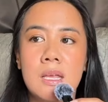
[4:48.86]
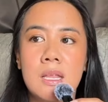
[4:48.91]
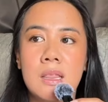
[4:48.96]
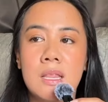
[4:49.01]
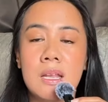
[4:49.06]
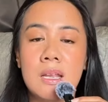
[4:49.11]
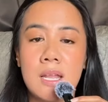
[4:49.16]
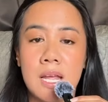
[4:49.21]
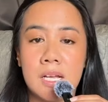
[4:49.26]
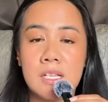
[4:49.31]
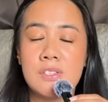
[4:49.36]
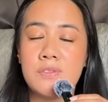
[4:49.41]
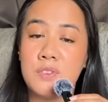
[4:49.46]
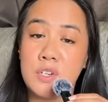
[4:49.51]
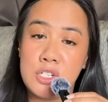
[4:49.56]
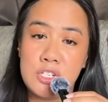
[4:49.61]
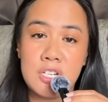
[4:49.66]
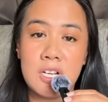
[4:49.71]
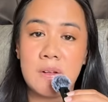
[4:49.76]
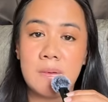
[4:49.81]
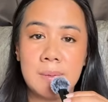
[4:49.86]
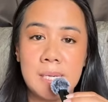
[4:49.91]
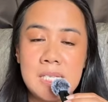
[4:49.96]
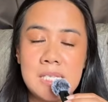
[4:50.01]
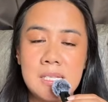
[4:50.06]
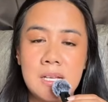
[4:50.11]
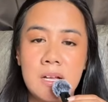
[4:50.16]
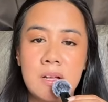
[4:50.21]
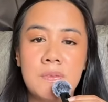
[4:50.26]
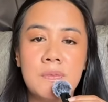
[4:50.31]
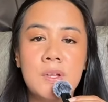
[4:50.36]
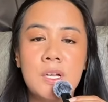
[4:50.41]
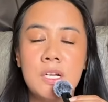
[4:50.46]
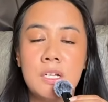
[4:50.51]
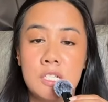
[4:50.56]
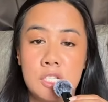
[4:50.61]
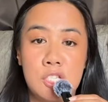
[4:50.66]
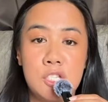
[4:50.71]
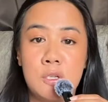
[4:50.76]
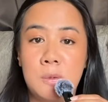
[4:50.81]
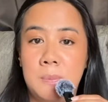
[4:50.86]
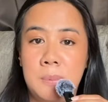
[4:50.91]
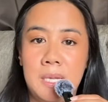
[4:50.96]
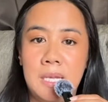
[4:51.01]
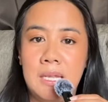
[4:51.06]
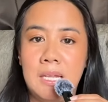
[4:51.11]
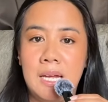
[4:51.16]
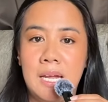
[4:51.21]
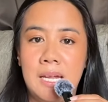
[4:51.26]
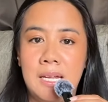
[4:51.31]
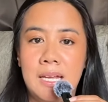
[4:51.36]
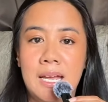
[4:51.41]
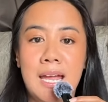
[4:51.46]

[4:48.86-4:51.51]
the next version of myself to be like.